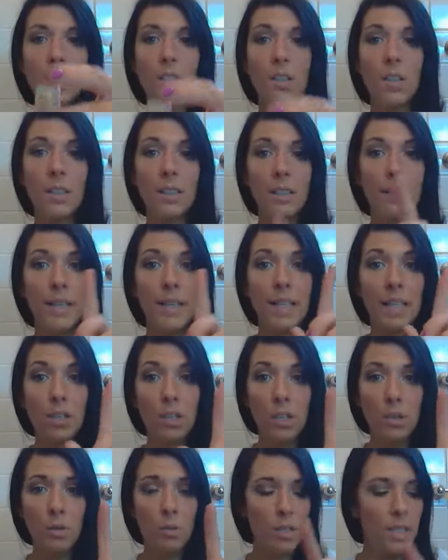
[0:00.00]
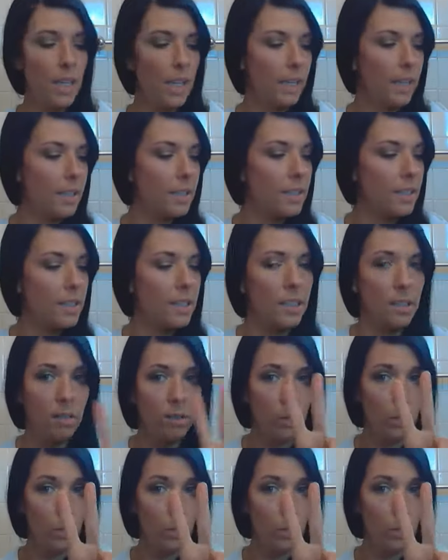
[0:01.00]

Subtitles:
which I'll explain in 2 seconds.